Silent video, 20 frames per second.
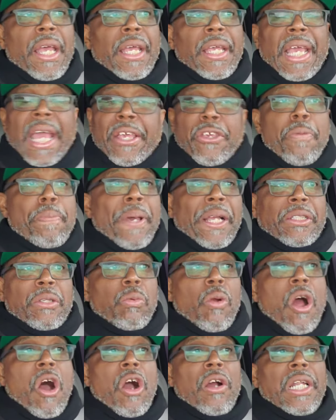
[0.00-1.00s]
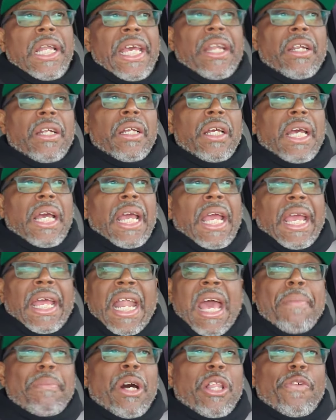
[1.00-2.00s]
Yeah, you picked the wrong leader, and
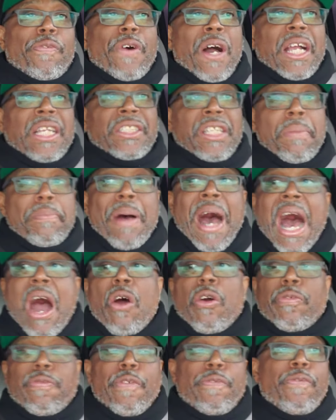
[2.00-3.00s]
that motherfucker's in power for